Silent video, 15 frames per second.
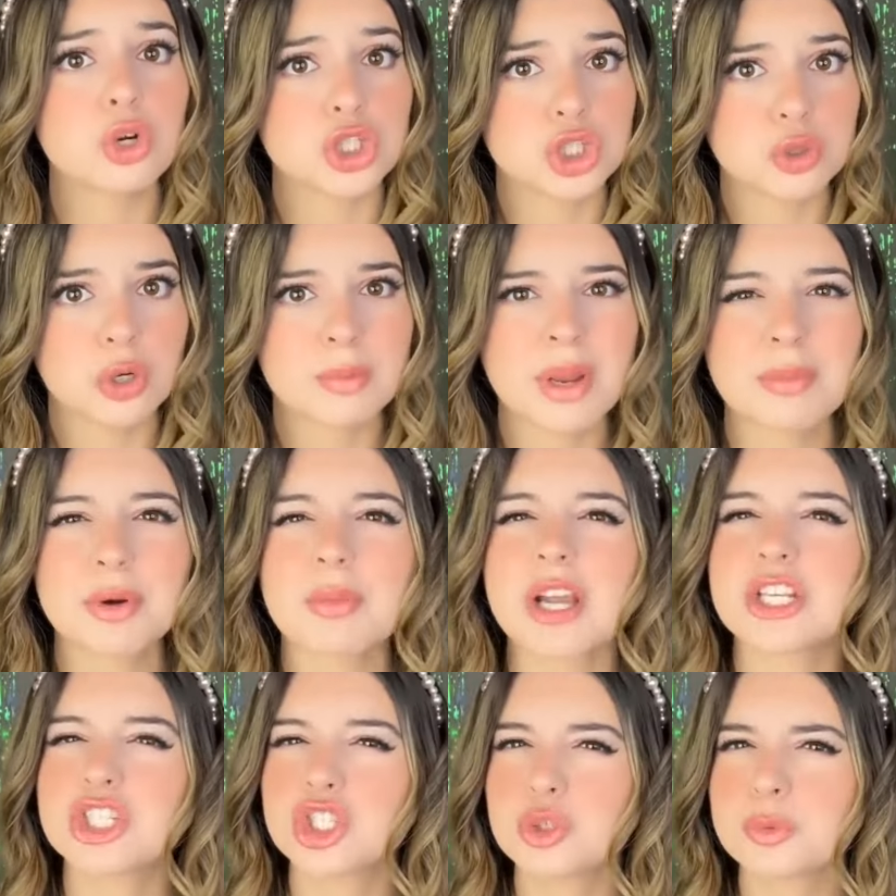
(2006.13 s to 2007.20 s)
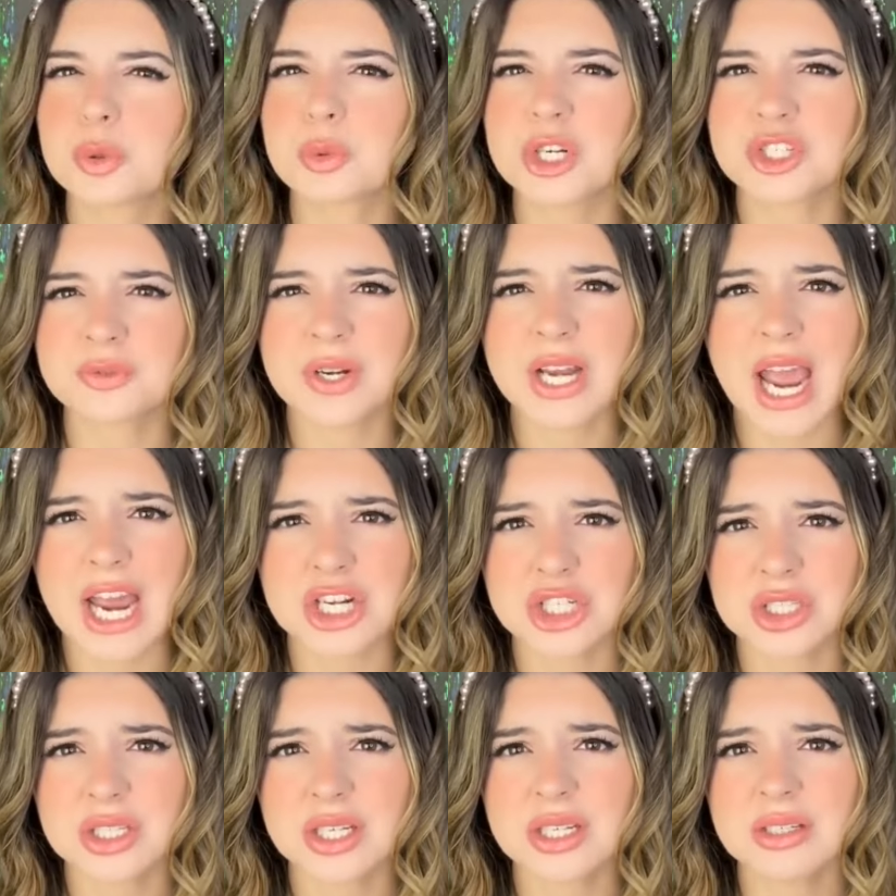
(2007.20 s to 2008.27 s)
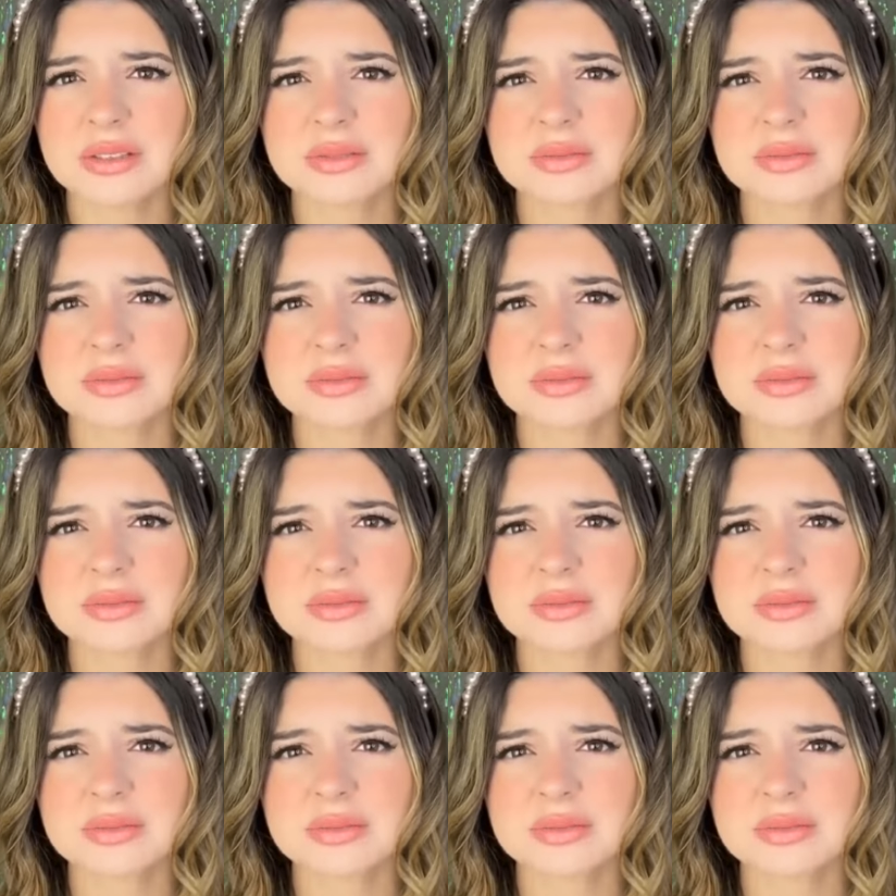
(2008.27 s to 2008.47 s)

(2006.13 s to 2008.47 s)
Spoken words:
Well, you remember my super rich friend Ashley?